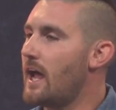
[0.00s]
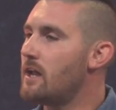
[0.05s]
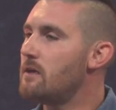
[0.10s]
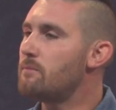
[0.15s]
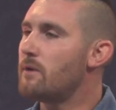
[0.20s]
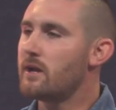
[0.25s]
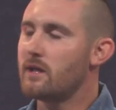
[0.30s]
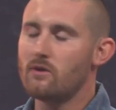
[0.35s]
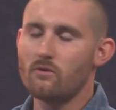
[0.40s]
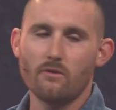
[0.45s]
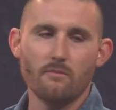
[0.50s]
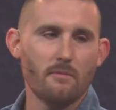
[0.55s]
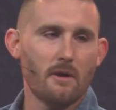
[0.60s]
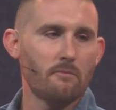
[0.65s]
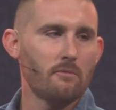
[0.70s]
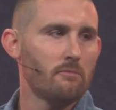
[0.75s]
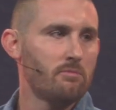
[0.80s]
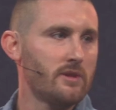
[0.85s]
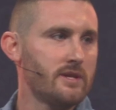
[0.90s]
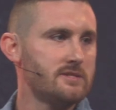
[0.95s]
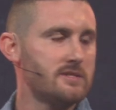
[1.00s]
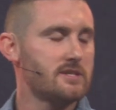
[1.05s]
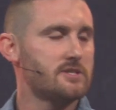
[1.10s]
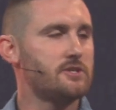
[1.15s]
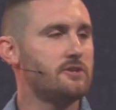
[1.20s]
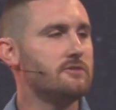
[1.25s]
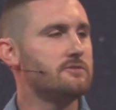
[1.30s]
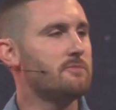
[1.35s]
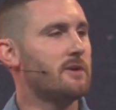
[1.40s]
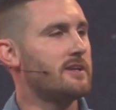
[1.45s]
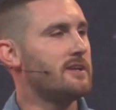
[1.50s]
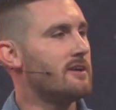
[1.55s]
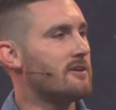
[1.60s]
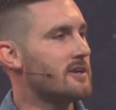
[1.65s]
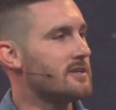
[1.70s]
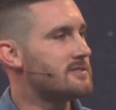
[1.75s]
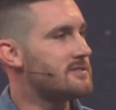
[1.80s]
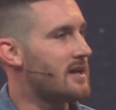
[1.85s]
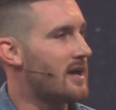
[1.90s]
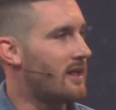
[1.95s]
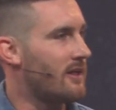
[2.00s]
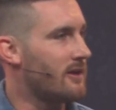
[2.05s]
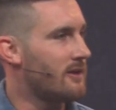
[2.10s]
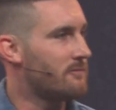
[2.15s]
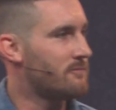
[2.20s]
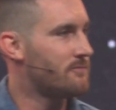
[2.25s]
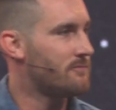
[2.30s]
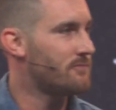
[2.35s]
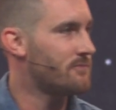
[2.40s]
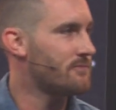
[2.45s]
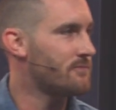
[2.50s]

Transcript: Anybody remember, please excuse my dear Aunt Sally?